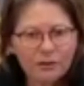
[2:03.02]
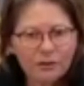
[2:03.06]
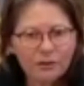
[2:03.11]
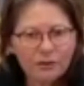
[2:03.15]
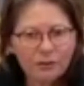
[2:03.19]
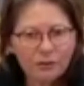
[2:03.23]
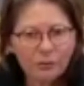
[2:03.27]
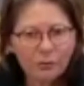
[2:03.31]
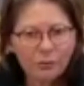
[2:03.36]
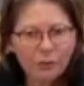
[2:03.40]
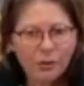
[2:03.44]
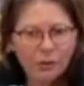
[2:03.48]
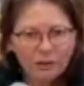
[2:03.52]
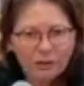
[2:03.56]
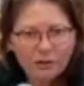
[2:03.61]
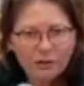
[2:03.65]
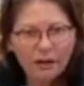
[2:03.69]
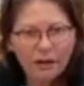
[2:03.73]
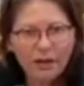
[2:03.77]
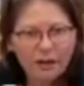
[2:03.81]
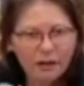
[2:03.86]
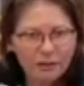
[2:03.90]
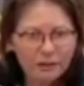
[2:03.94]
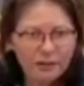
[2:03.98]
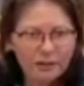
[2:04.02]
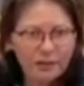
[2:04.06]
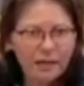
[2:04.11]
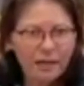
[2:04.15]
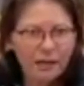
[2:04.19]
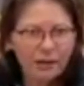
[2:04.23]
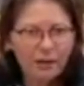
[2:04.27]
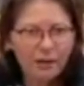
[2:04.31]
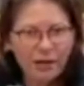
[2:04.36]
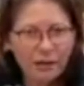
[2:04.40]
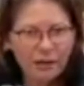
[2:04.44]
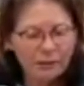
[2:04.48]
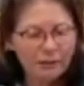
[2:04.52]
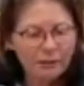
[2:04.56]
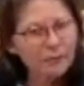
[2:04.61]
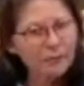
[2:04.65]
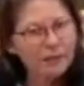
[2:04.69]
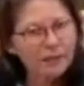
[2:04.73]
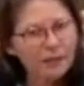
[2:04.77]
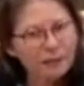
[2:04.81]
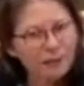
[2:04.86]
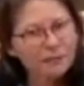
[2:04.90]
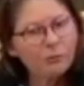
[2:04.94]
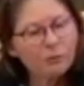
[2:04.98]
once I understand, I can
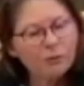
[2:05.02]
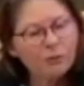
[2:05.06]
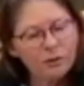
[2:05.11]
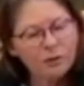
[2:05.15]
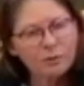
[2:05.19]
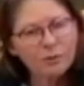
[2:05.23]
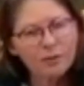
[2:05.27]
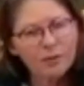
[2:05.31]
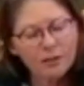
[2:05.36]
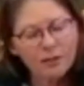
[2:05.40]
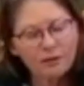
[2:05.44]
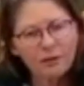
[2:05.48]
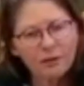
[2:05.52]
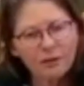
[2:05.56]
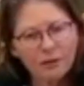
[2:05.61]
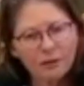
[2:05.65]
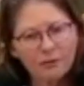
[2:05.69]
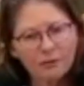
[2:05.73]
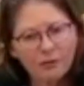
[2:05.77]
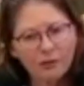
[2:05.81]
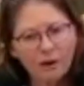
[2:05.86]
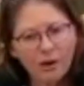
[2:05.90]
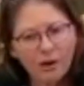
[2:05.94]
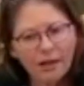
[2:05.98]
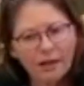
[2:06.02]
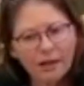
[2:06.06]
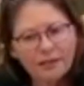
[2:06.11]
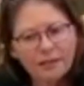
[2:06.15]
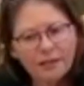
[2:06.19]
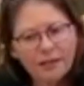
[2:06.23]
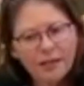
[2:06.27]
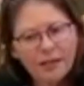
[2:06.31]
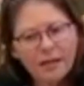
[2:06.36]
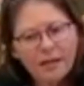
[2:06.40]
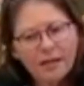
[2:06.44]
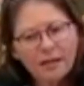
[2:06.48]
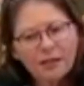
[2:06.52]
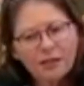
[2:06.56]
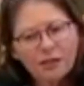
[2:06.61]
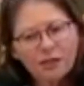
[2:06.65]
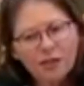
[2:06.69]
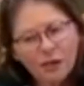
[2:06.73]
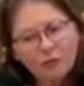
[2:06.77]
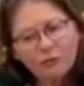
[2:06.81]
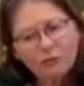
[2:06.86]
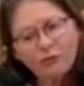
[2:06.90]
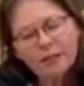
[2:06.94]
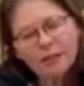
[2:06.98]
give more specific advice.
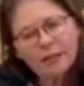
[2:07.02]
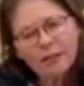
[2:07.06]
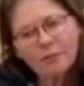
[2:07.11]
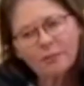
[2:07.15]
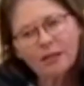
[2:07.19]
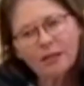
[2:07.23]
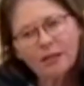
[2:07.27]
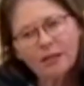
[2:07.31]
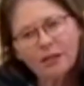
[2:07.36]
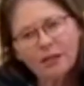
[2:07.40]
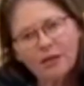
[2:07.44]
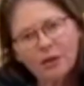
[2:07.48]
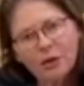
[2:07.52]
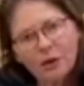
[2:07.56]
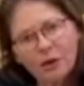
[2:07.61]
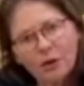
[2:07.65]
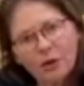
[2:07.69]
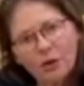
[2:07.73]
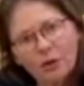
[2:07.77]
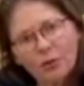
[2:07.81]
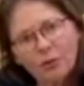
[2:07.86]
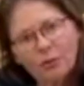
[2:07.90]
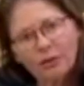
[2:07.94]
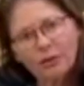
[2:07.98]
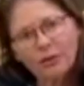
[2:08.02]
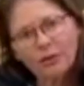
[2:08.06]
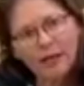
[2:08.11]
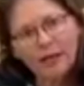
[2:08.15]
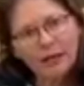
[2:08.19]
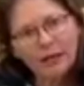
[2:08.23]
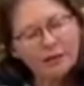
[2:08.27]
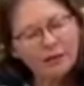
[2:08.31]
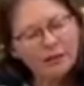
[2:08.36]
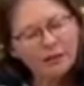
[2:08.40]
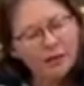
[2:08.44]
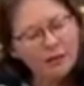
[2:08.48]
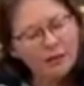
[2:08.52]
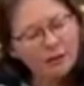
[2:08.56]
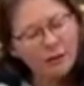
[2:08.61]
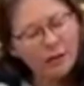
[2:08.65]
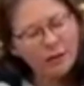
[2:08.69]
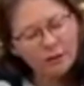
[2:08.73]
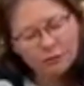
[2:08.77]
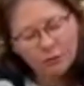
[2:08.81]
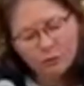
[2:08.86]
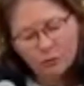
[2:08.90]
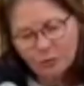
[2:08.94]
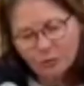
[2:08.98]
Generally speaking, though, with anything
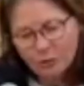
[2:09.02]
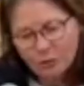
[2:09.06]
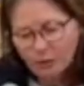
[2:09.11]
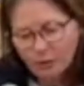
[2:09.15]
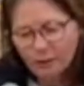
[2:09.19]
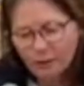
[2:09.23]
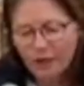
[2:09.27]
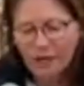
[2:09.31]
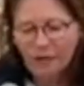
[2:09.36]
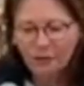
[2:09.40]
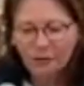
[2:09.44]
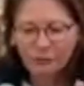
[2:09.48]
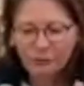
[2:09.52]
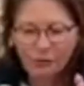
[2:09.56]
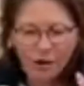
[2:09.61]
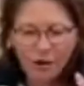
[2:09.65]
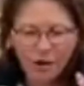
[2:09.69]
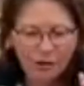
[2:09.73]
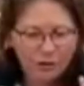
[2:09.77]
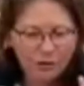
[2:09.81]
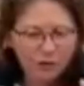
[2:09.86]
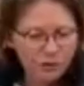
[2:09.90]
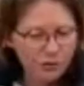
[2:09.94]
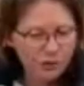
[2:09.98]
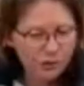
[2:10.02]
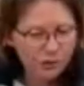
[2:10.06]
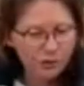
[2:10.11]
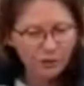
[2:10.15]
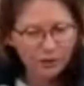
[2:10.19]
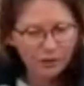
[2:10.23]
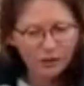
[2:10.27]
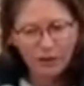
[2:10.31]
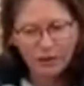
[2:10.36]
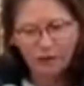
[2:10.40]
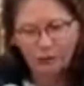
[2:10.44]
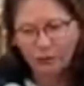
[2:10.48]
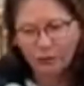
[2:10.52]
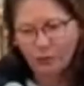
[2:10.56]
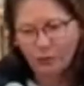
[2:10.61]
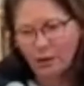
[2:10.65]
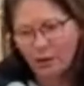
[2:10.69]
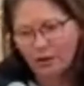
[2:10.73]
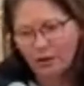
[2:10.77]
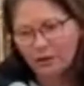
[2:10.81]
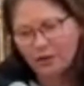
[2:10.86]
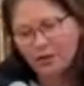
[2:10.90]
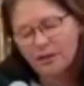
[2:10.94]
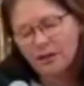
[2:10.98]
like rheumatoid arthritis, psoriatic
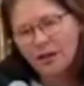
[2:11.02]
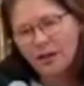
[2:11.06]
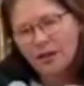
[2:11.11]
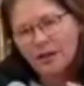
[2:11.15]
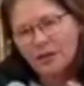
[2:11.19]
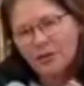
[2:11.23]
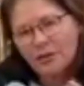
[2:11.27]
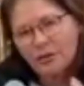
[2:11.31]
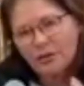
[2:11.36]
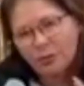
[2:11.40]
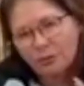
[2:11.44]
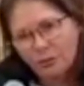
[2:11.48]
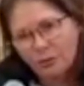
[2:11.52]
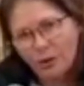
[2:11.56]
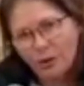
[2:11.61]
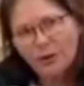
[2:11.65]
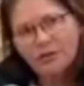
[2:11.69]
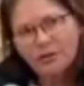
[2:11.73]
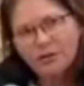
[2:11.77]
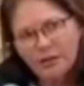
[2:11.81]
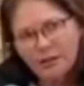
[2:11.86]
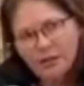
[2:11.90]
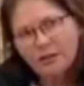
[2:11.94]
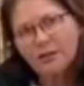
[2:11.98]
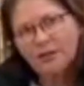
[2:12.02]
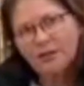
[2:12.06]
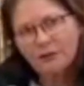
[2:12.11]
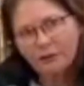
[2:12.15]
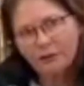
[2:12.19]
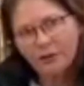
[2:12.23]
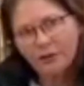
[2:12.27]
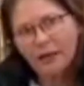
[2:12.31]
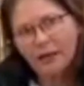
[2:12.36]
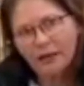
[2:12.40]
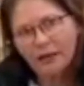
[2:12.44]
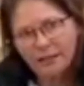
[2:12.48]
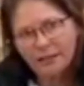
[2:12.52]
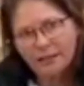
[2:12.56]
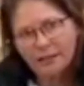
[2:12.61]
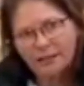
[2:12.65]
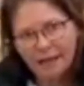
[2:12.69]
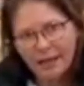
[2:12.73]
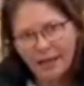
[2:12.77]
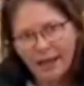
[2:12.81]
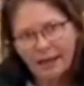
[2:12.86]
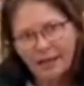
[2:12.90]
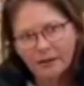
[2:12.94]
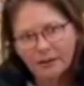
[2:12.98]
arthritis, the process is fairly
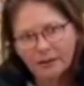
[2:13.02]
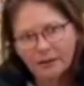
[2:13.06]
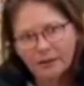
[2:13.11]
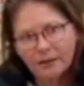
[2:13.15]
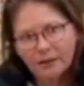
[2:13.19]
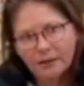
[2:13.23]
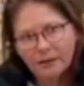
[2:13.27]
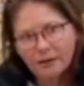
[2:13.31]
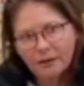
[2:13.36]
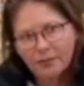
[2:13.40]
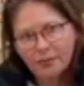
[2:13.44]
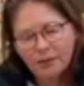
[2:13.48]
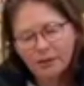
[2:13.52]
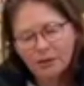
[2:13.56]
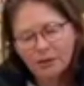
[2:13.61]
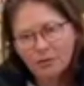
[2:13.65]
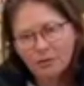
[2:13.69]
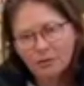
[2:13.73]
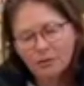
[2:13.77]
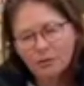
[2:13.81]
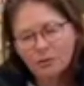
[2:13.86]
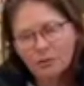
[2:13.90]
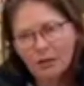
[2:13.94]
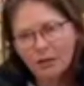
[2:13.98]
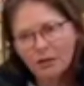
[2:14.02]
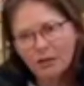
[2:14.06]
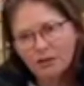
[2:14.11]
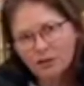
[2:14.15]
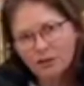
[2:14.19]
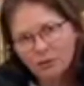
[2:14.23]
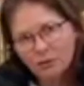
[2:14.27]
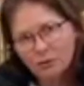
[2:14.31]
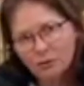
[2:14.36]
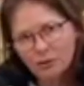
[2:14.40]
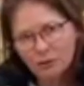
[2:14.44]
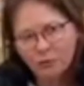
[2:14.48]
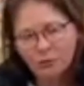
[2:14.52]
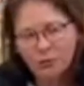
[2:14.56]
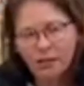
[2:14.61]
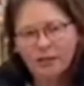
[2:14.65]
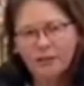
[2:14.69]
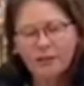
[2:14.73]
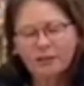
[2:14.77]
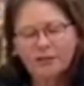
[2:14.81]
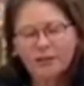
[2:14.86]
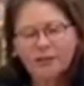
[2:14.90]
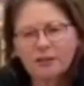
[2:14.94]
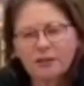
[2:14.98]
standard. Because once you
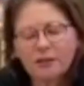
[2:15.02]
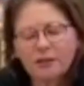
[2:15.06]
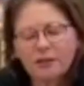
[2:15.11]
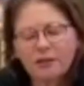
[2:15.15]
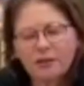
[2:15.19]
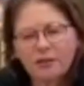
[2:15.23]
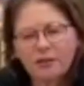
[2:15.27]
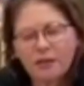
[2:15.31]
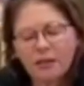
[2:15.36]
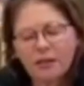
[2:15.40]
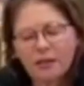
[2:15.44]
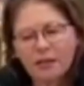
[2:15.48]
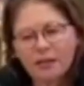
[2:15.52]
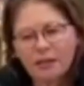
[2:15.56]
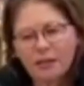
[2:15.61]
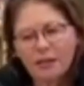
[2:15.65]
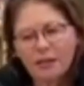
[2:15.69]
address the